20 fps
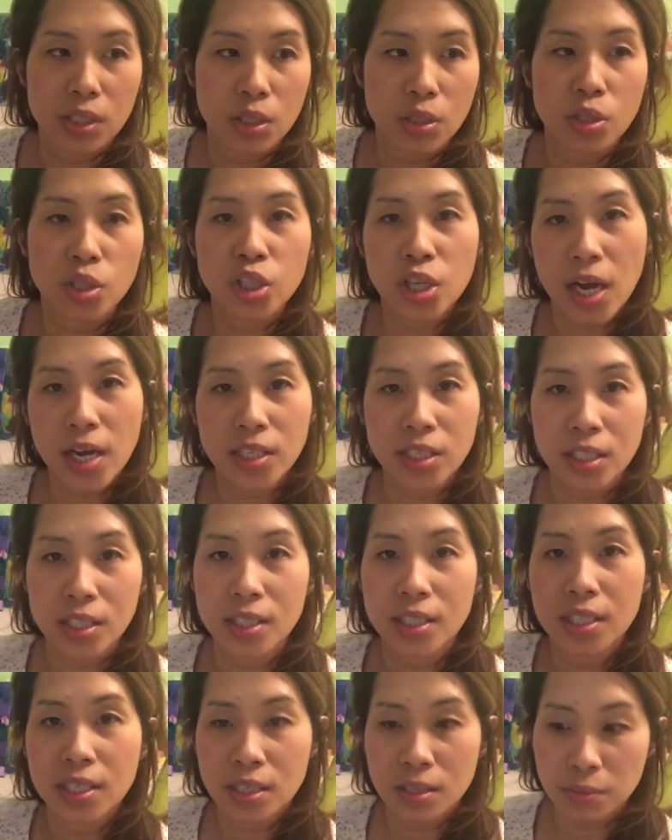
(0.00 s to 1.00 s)
charge a
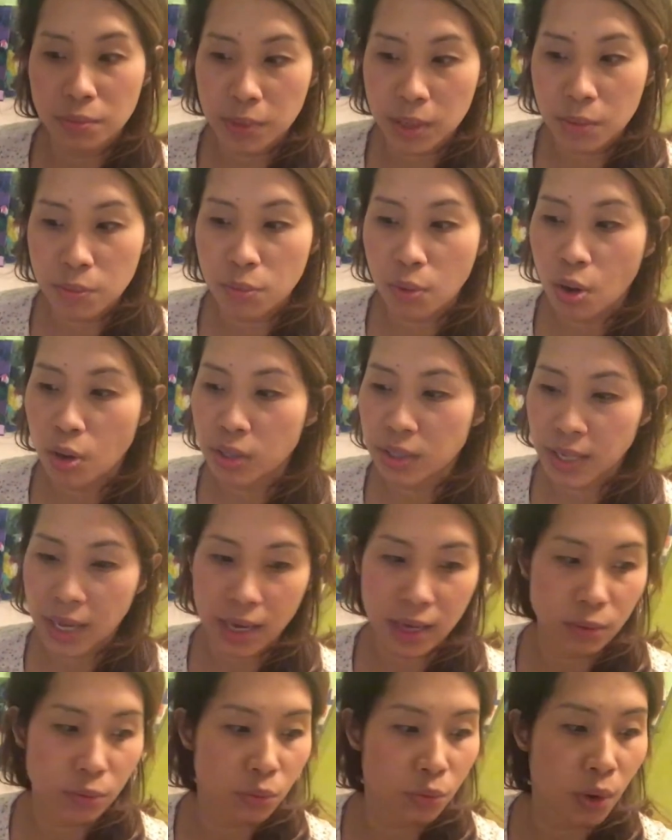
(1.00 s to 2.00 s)
little bit more
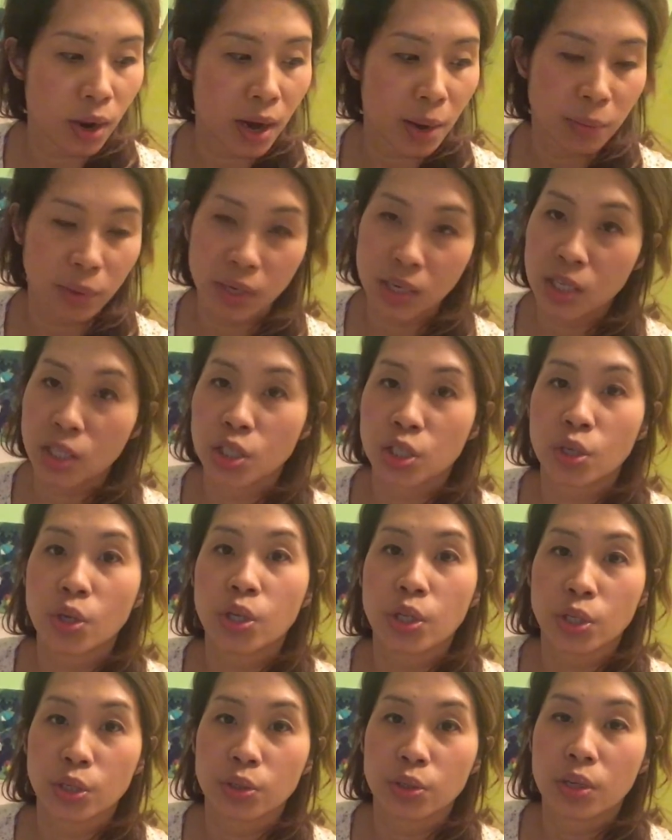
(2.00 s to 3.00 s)
than what I'm gonna show
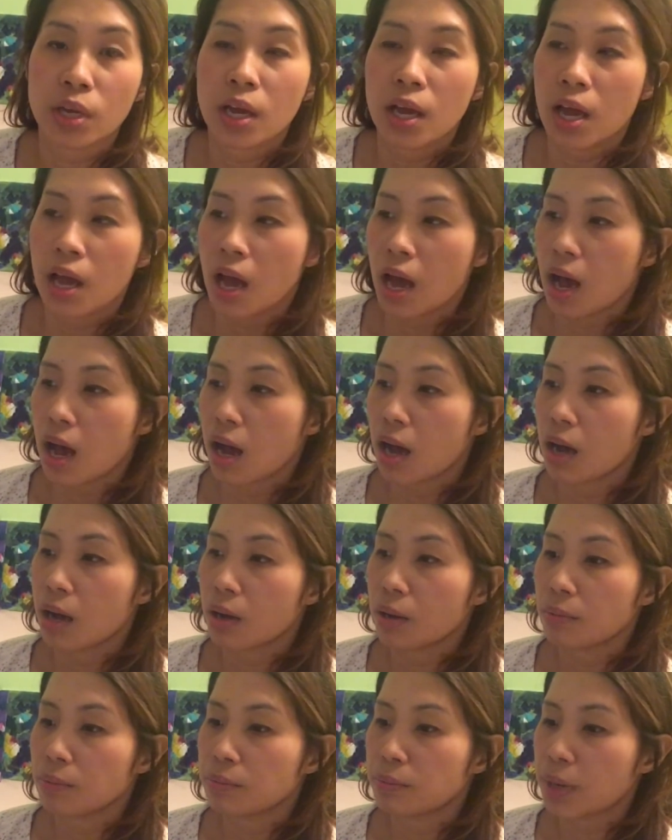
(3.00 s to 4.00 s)
you.
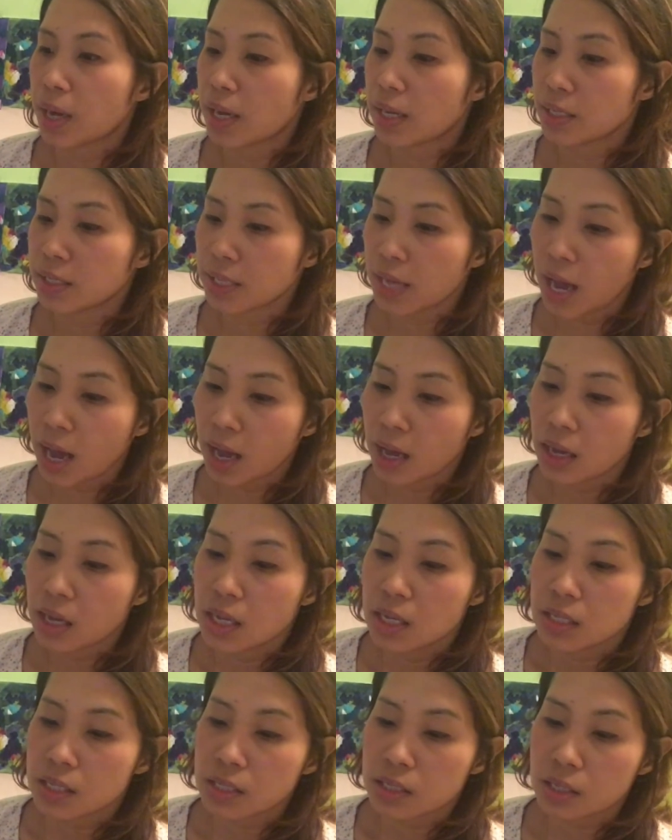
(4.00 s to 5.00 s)
But yeah,
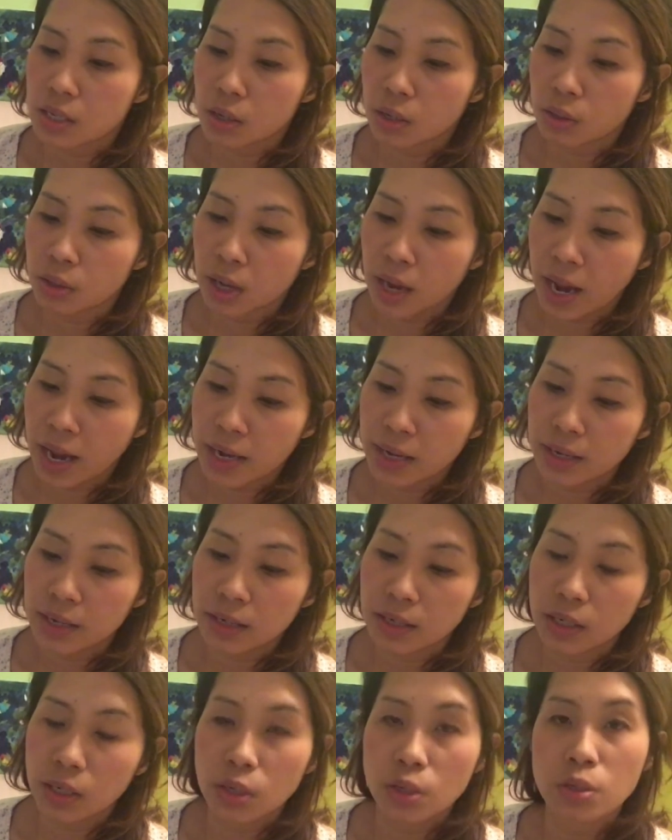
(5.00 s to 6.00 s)
so
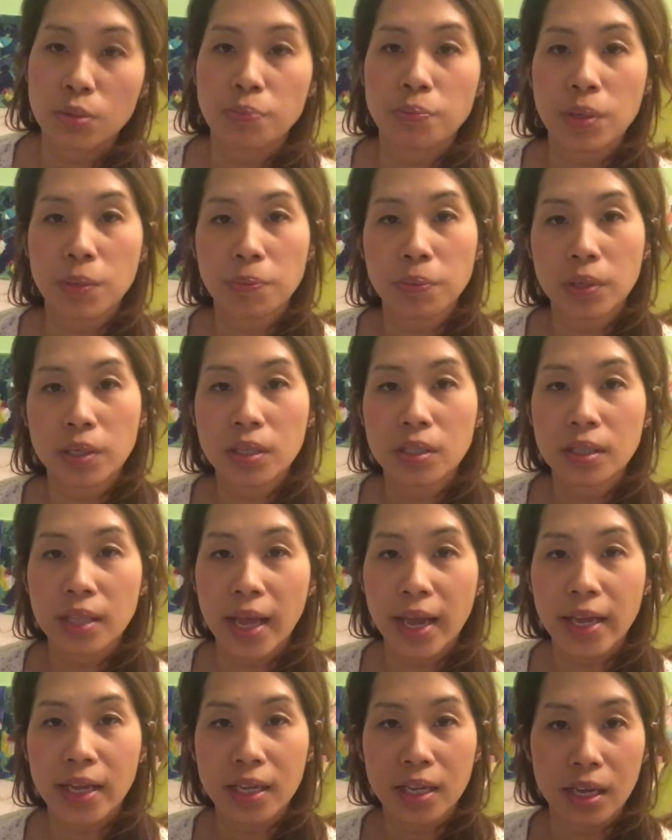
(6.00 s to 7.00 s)
and people
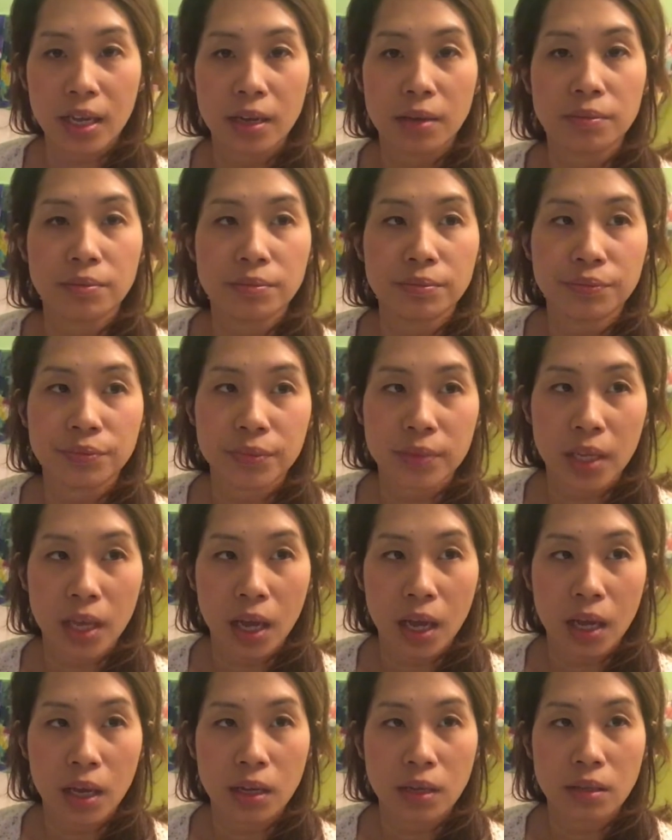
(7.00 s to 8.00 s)
like
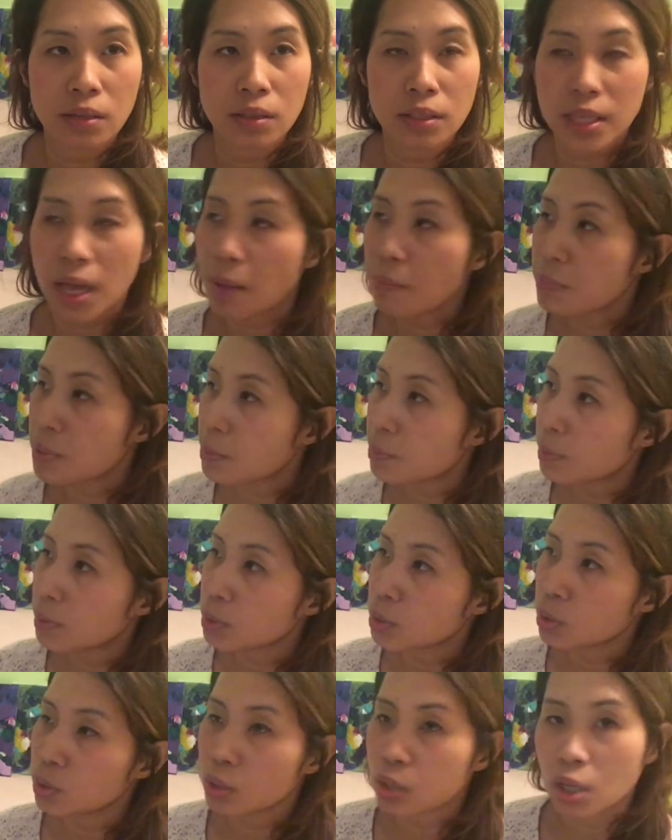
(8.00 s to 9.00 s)
some people
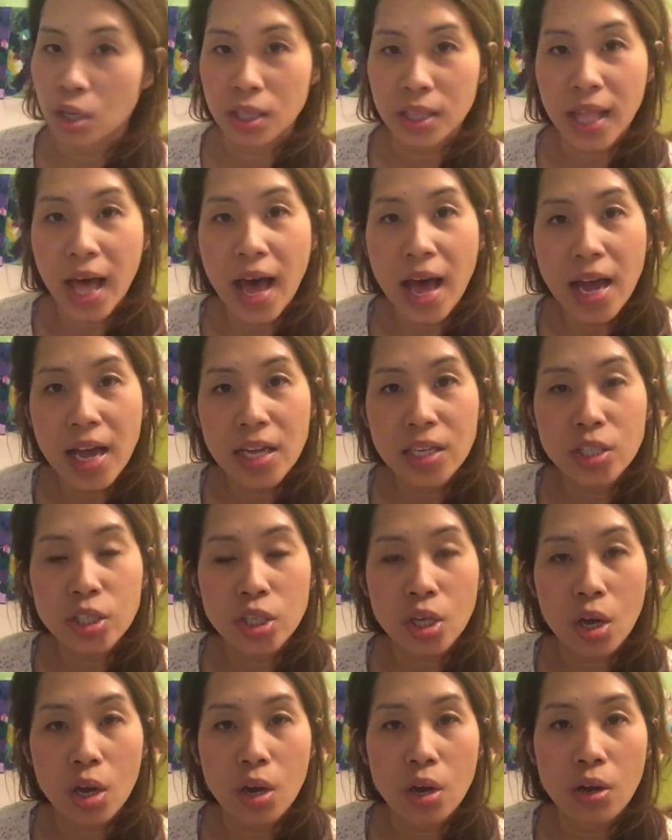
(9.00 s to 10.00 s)
do collage,
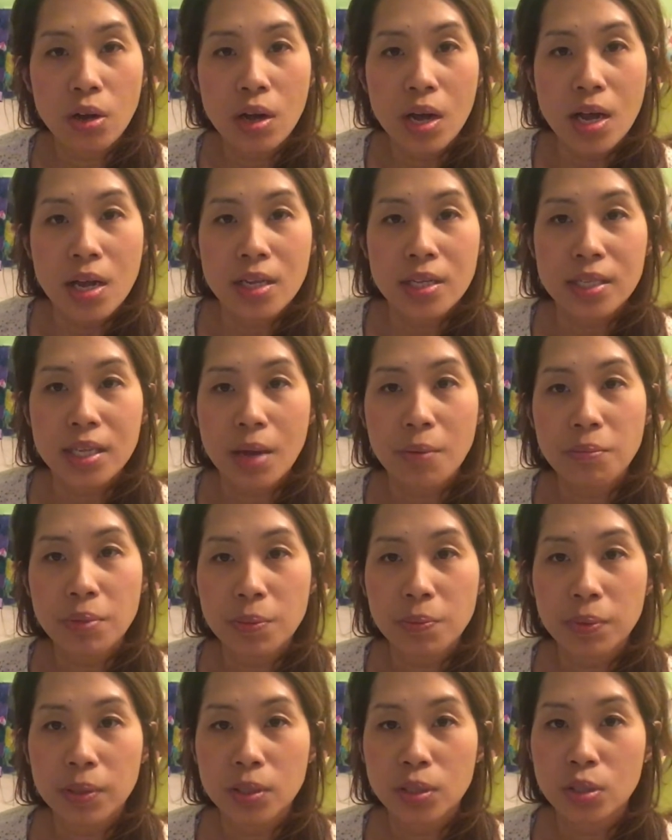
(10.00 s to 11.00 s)
or some
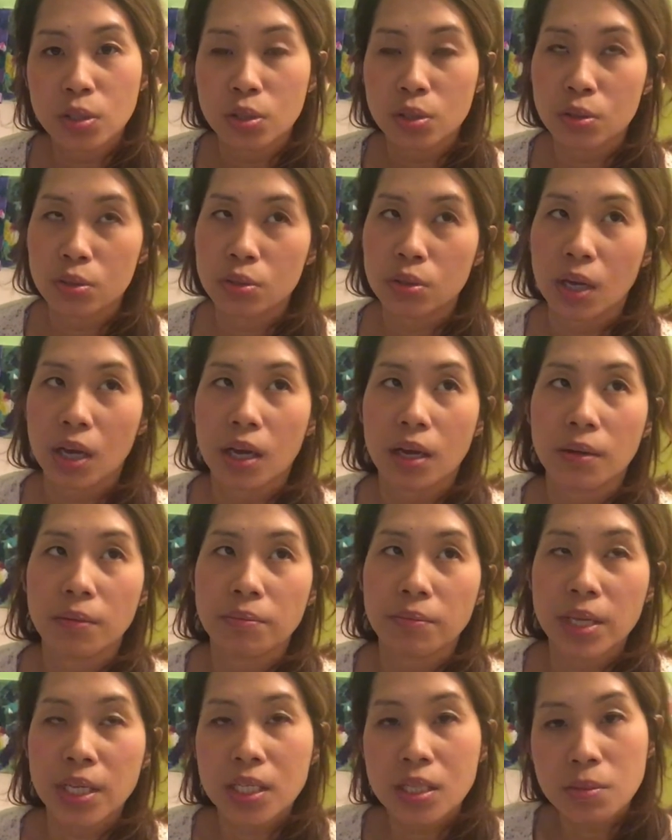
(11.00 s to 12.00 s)
people do
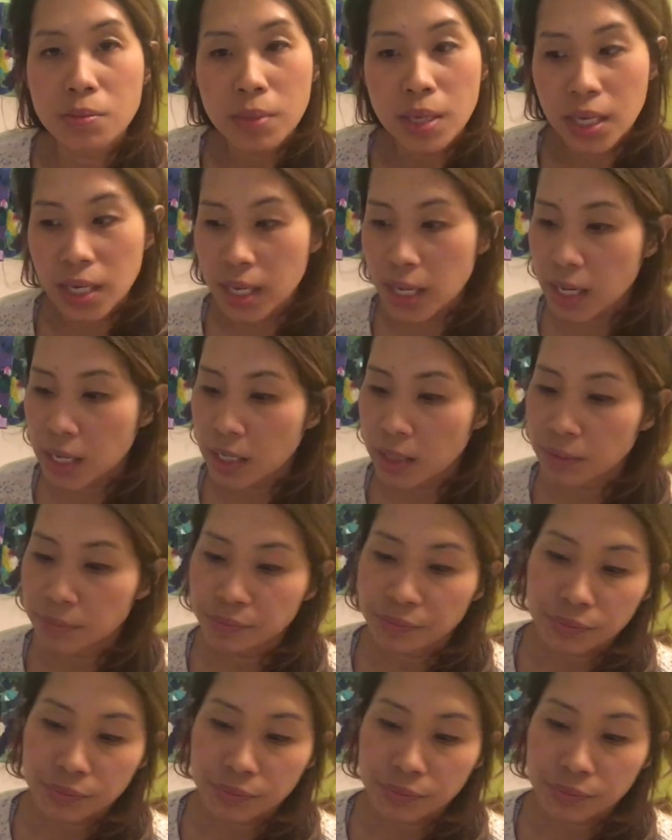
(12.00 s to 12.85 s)
mixed media